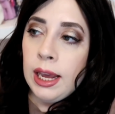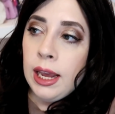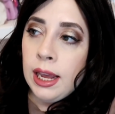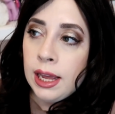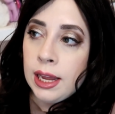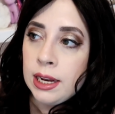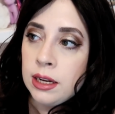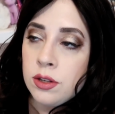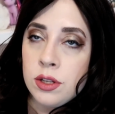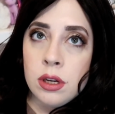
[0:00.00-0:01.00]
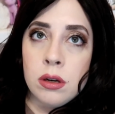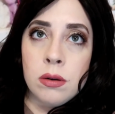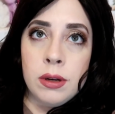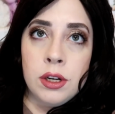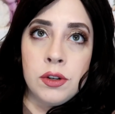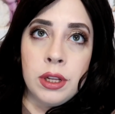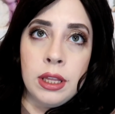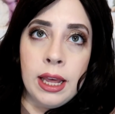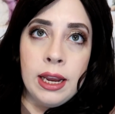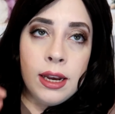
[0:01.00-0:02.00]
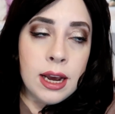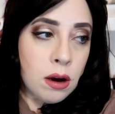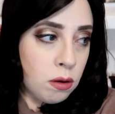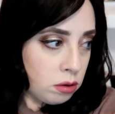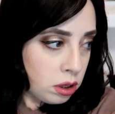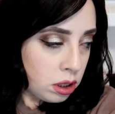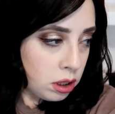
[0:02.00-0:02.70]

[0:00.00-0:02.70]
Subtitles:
and so it is really late now,